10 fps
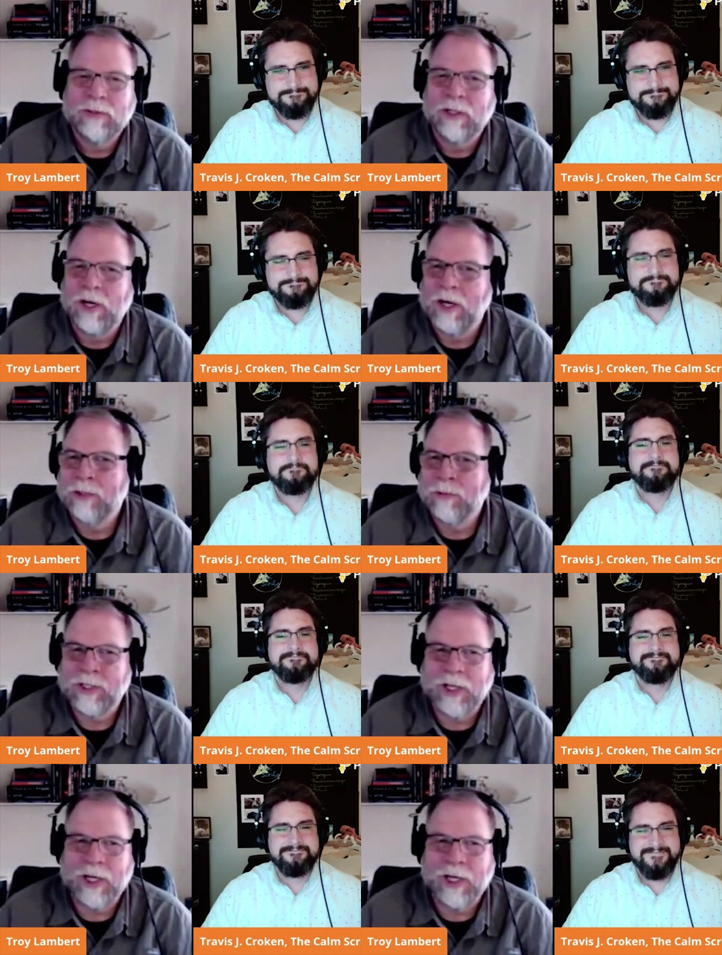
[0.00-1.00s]
Speaker 1: Ottawa,
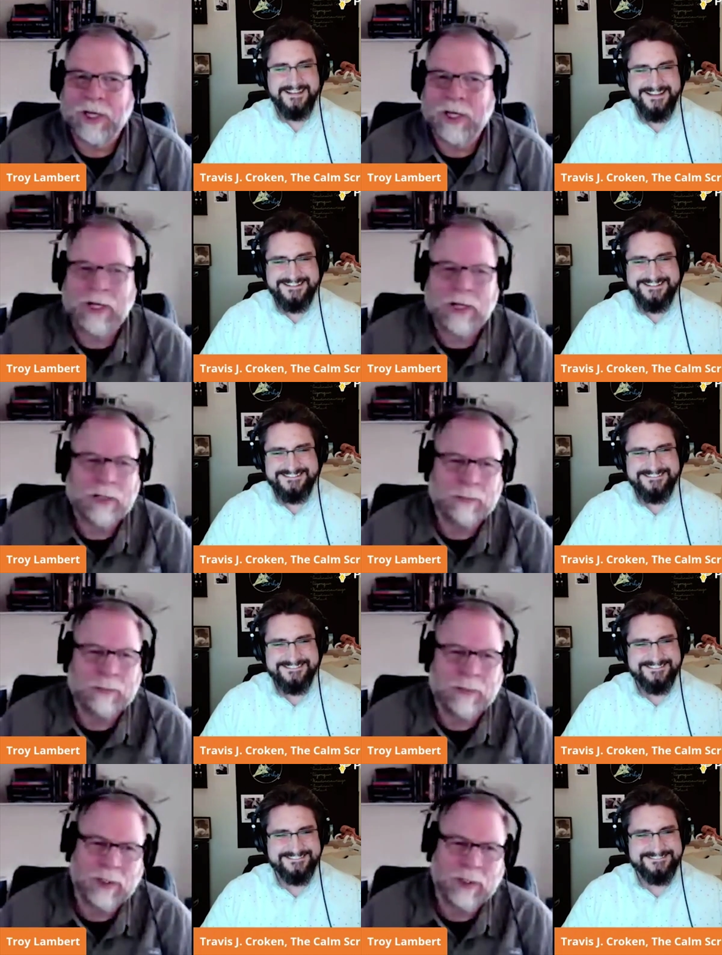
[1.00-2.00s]
Canada, by the way,
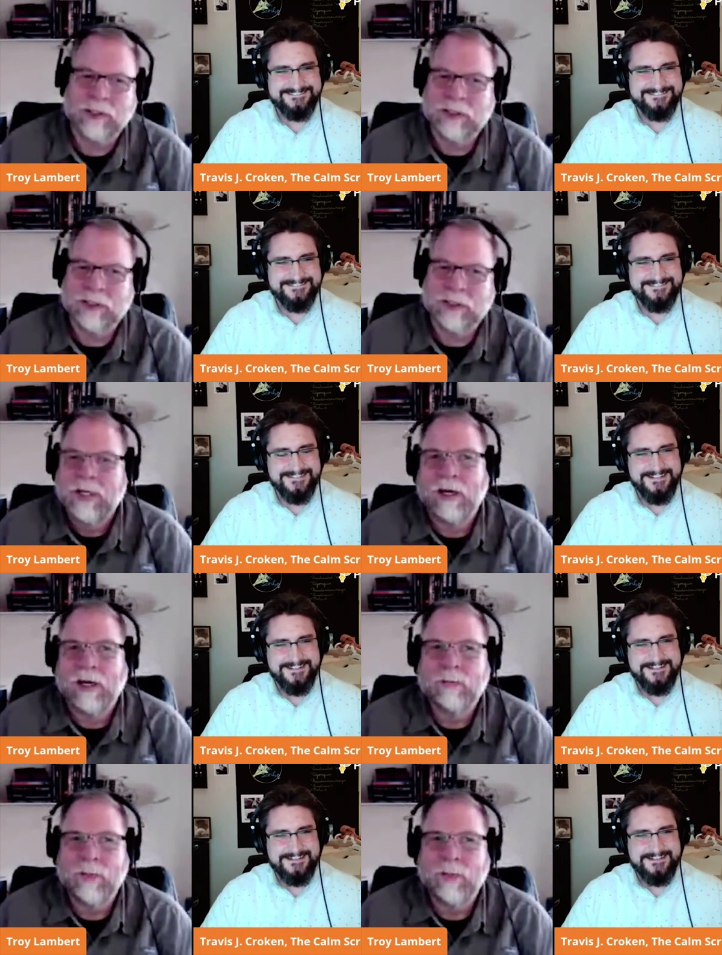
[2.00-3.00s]
which um,
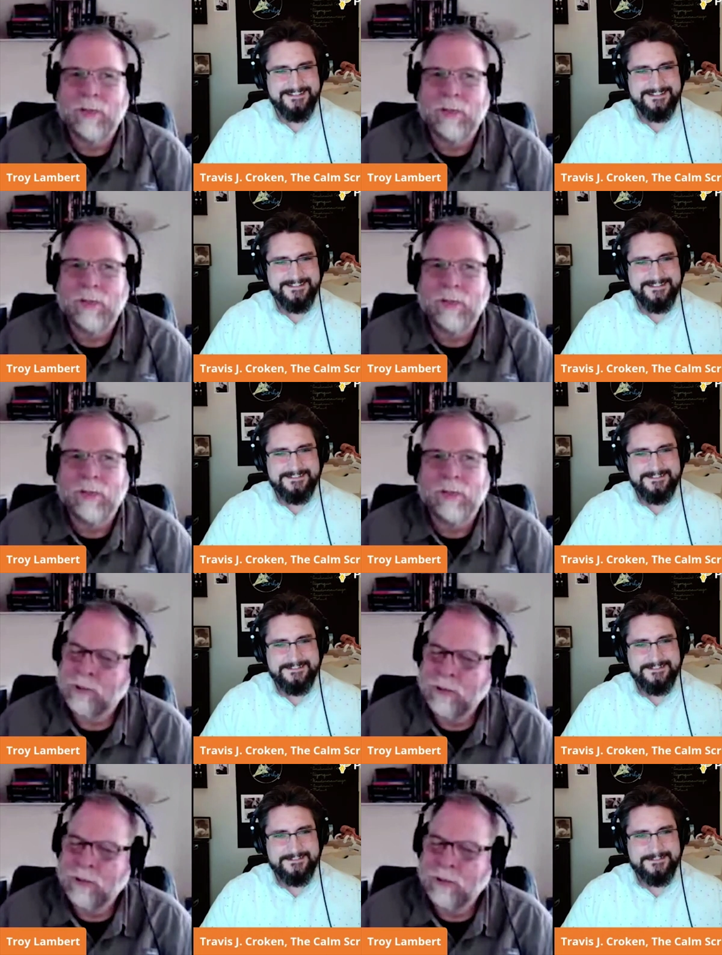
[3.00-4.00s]
how
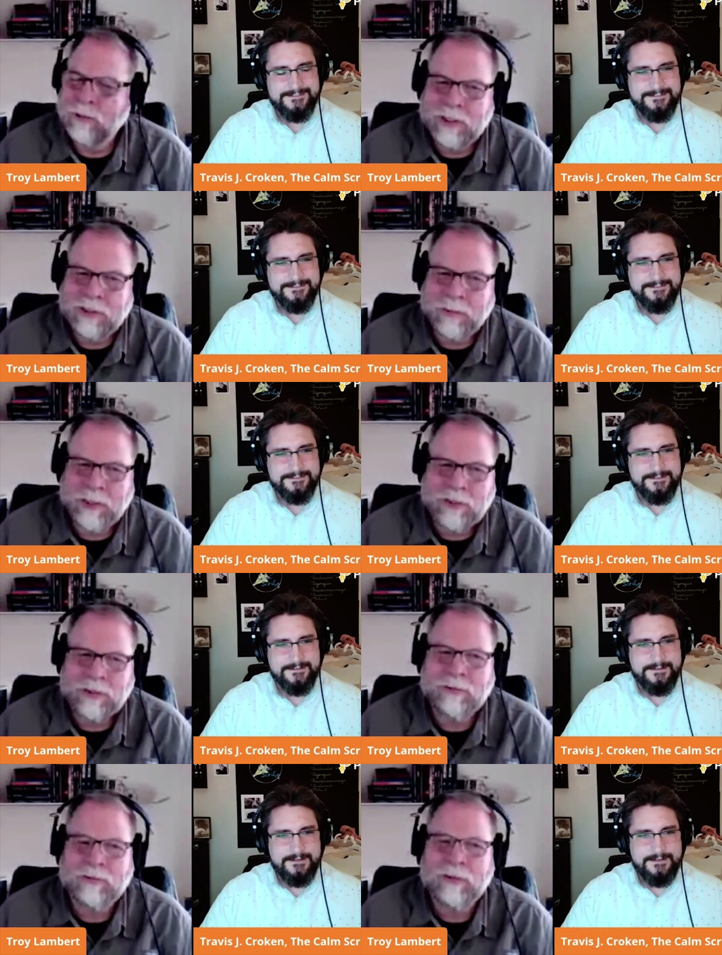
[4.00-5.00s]
cold is it going to be there
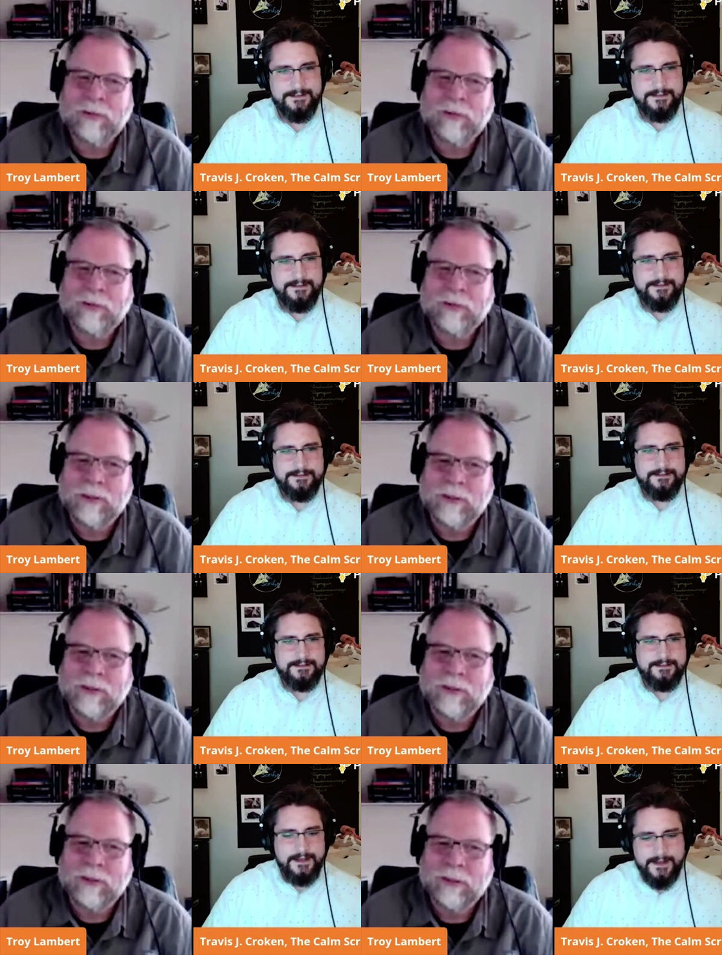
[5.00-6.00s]
tomorrow?
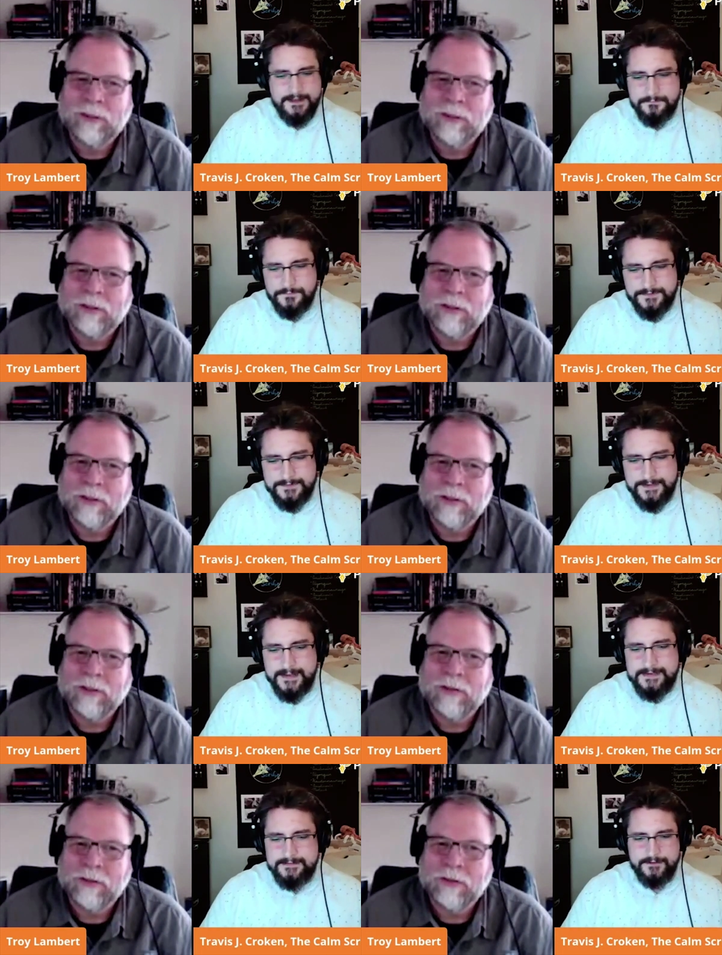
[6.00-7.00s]
Speaker 2: Uh,
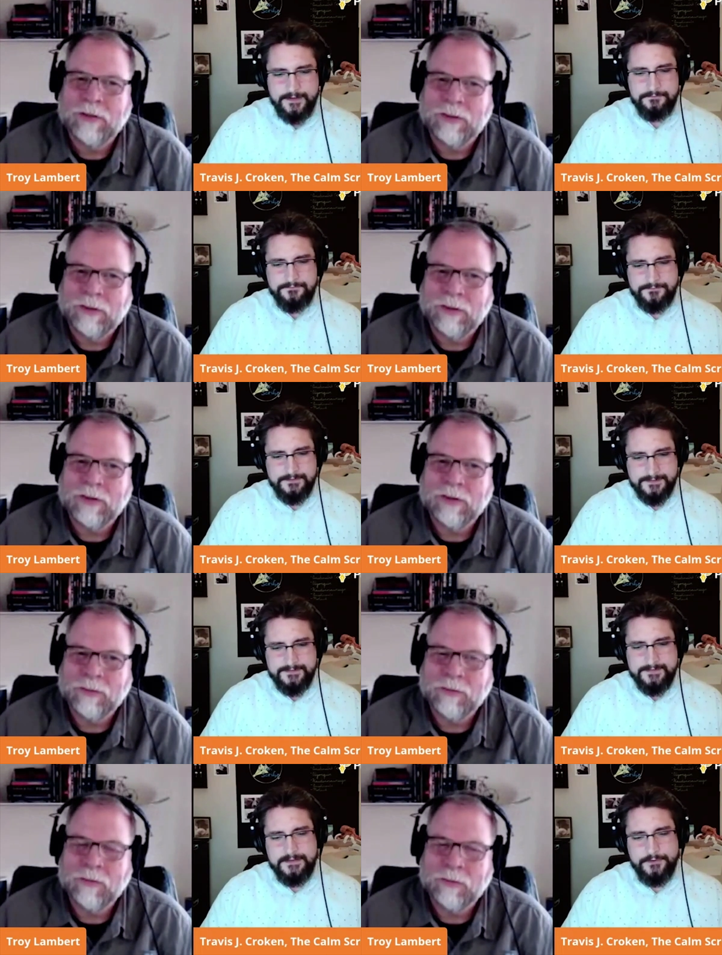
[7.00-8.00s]
tonight, uh, this
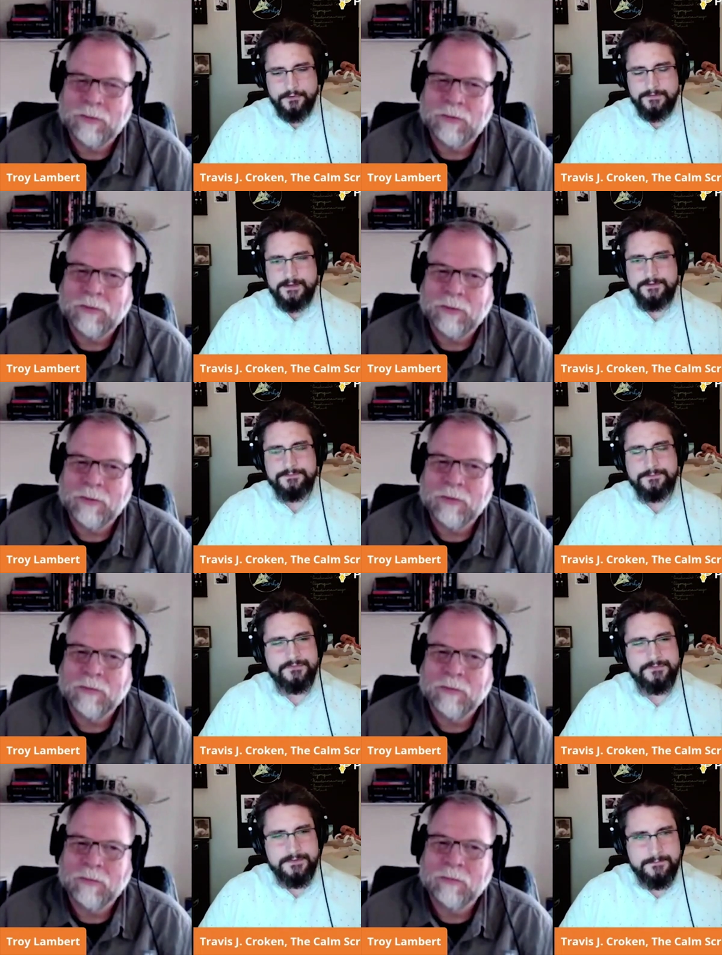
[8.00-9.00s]
evening and overnight is supposed
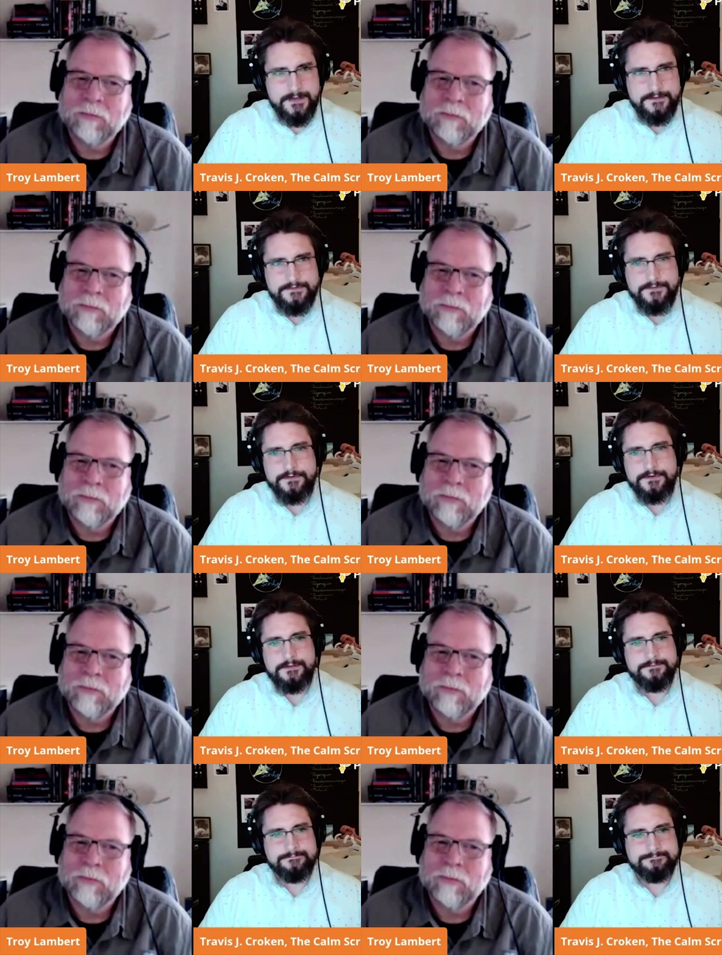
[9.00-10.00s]
to be minus 30.
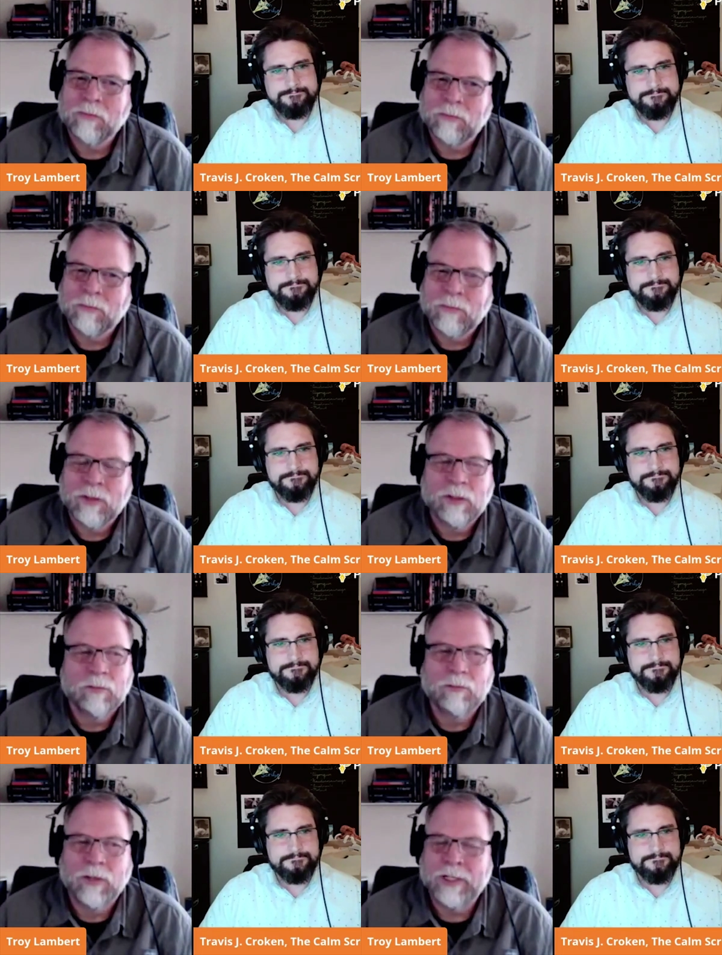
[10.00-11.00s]

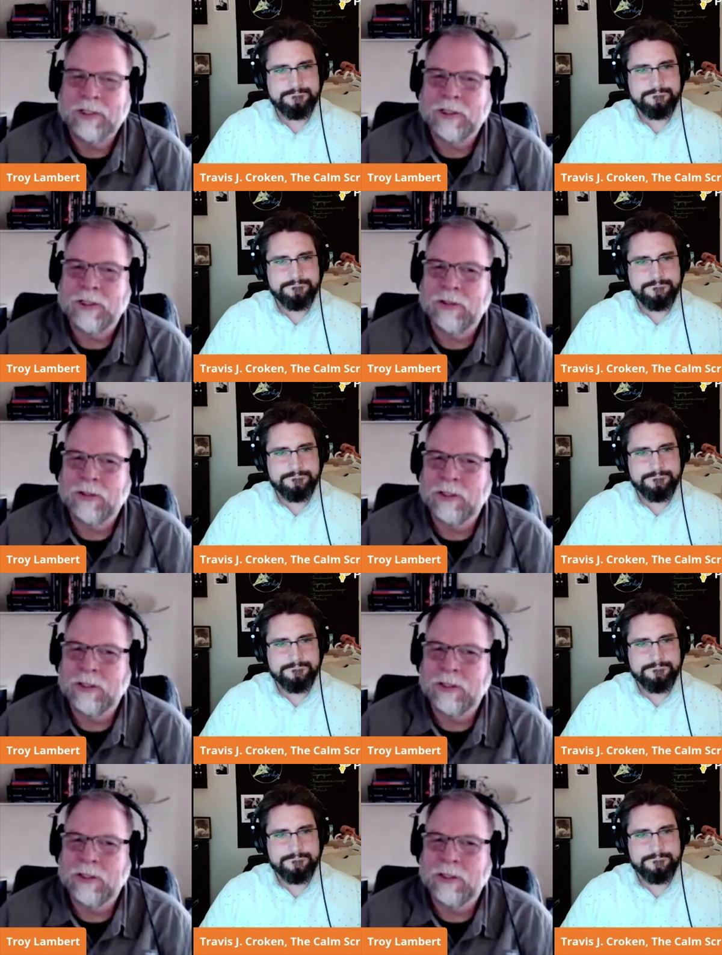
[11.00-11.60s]
Speaker 1: Minus 30.